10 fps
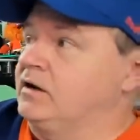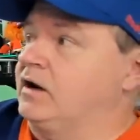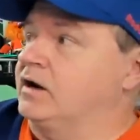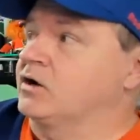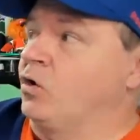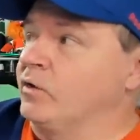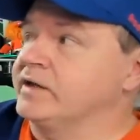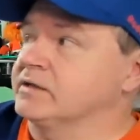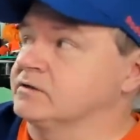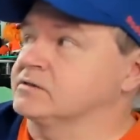Uh,
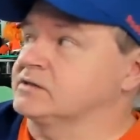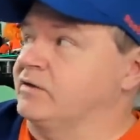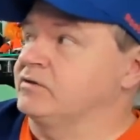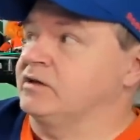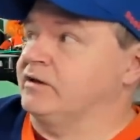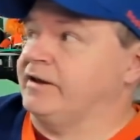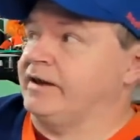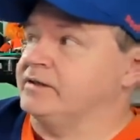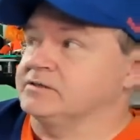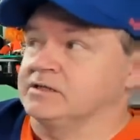going into the 79
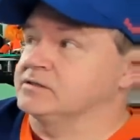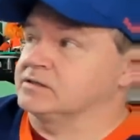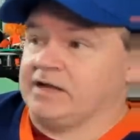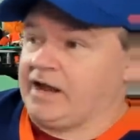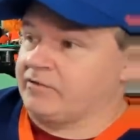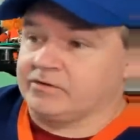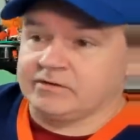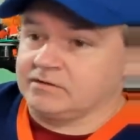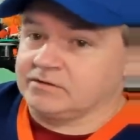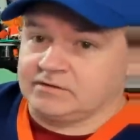80 season,
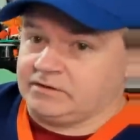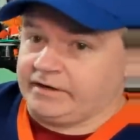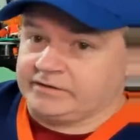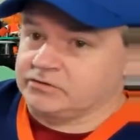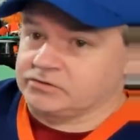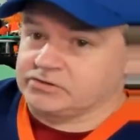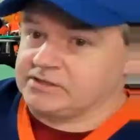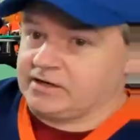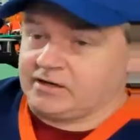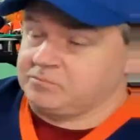everything that the Islanders
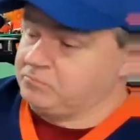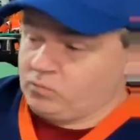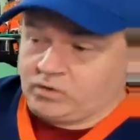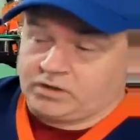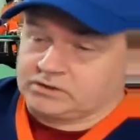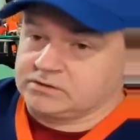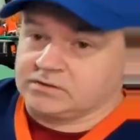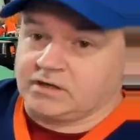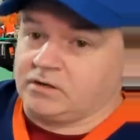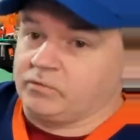set up worked,
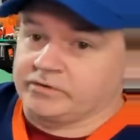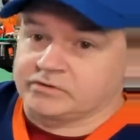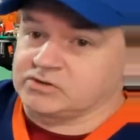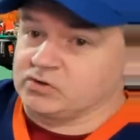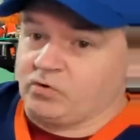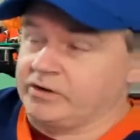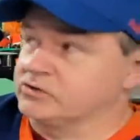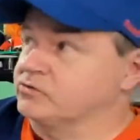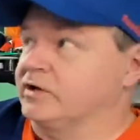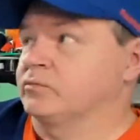uh, whether it's the
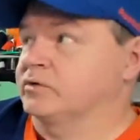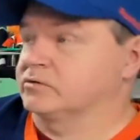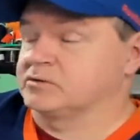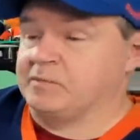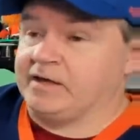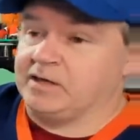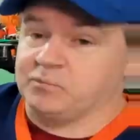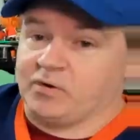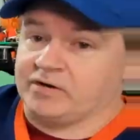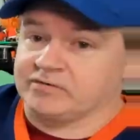Goring trade, whether it's
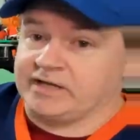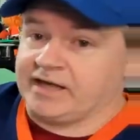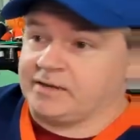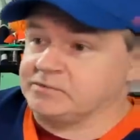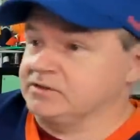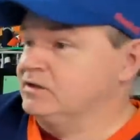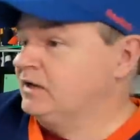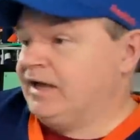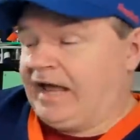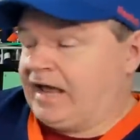making Potvin captain,
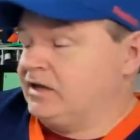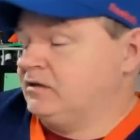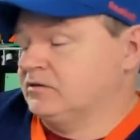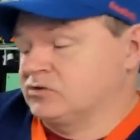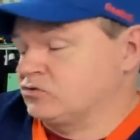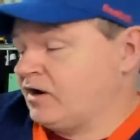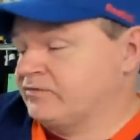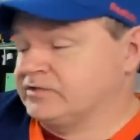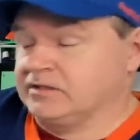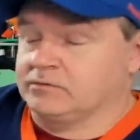any of the
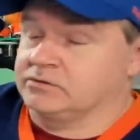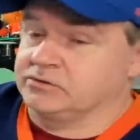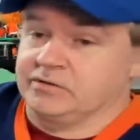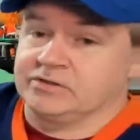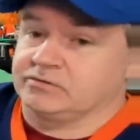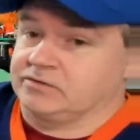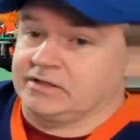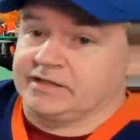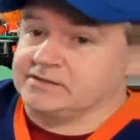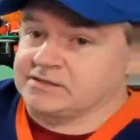drafting they were doing during the
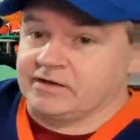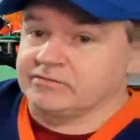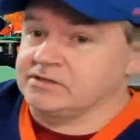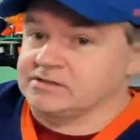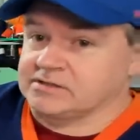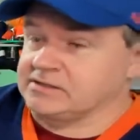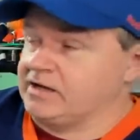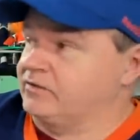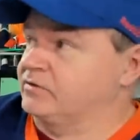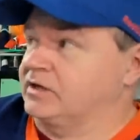late 70s to
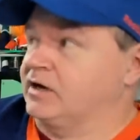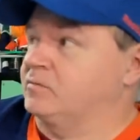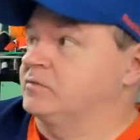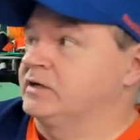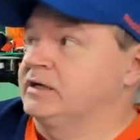set everything up.